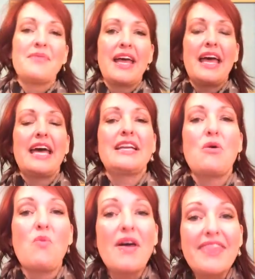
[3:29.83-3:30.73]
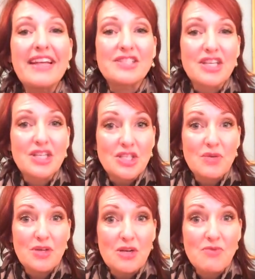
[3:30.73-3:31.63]
And what that's going to do
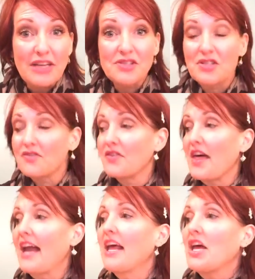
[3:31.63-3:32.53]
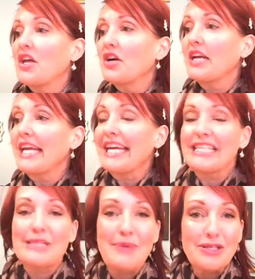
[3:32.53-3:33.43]
when you register for that, you're going to get
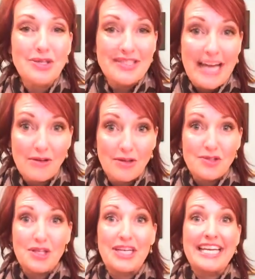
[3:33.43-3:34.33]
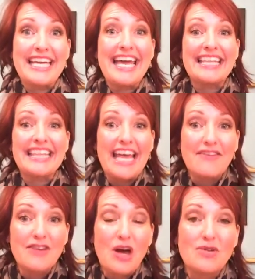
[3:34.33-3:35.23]
special downloads. You're going to get
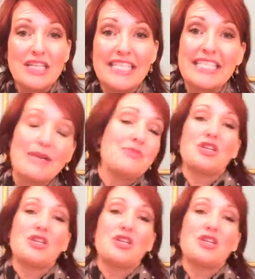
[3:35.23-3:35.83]
life coaching tips.